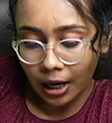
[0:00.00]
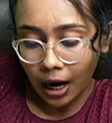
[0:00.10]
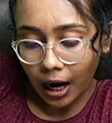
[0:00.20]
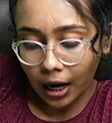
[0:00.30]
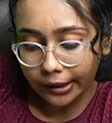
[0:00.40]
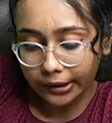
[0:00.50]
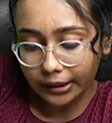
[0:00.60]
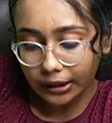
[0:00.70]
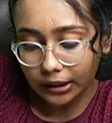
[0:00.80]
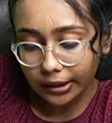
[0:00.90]

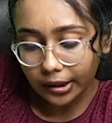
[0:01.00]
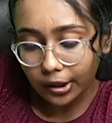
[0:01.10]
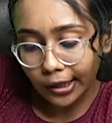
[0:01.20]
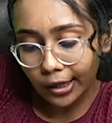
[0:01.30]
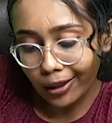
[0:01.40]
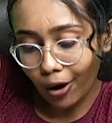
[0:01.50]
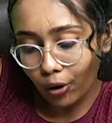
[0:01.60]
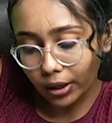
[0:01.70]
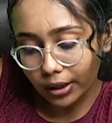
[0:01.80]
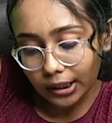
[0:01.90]
RT
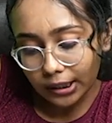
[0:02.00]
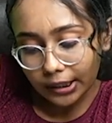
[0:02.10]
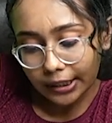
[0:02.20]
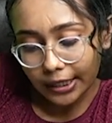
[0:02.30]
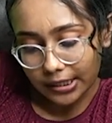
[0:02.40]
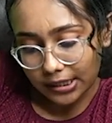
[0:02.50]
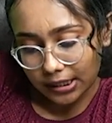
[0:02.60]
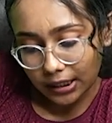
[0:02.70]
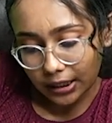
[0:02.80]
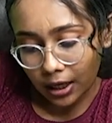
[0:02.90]
log
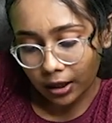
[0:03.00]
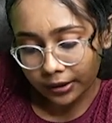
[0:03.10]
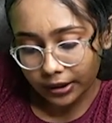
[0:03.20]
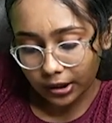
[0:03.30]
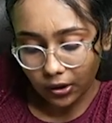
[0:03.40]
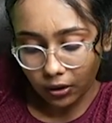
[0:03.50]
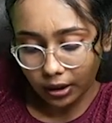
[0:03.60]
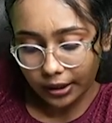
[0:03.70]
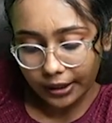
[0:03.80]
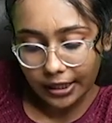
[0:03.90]
Kc, RT log
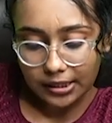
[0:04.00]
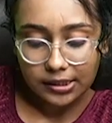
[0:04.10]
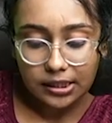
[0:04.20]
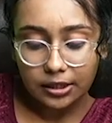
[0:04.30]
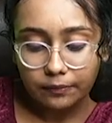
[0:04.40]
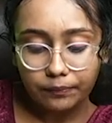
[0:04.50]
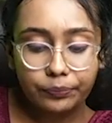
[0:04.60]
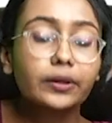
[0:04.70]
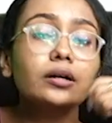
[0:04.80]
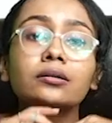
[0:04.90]
Kc.
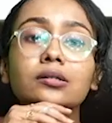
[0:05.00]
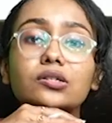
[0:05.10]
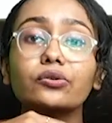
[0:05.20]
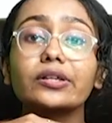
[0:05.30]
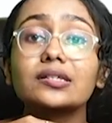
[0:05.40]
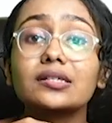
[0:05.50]
So this is